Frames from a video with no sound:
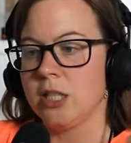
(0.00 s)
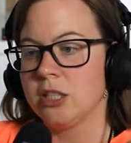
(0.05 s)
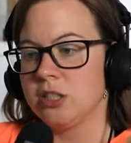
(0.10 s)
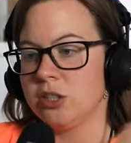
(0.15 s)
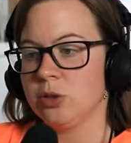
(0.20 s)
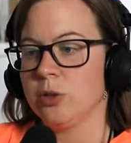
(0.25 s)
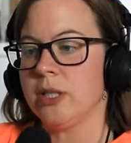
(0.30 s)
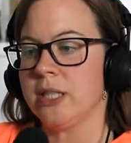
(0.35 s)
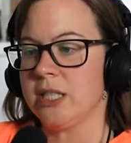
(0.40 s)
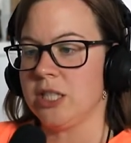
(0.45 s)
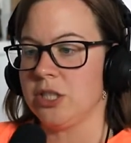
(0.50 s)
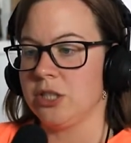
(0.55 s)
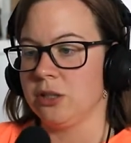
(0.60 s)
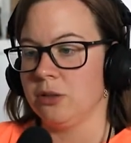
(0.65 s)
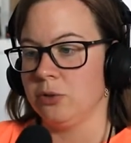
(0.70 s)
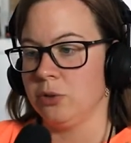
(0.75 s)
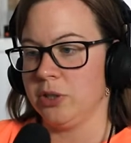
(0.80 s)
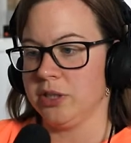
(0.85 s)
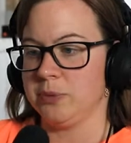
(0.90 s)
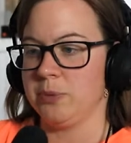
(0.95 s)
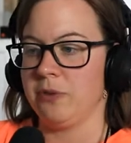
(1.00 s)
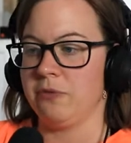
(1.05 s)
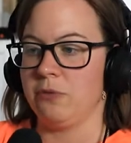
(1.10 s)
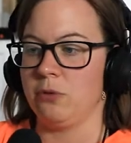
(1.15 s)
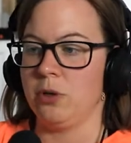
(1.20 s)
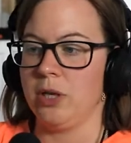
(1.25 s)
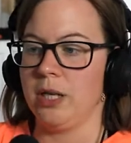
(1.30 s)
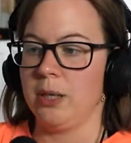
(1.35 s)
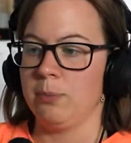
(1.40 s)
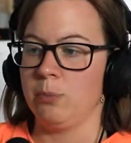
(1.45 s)
2 additional USB
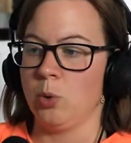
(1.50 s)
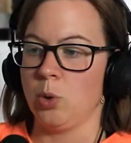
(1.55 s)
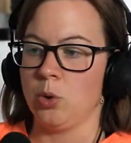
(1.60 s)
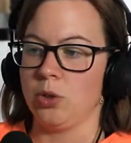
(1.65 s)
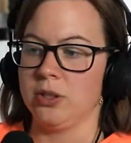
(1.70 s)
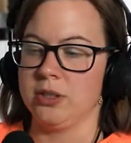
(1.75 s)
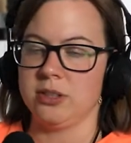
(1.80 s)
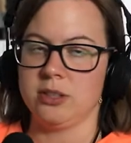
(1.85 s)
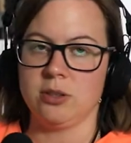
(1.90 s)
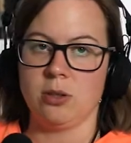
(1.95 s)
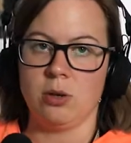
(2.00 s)
free ports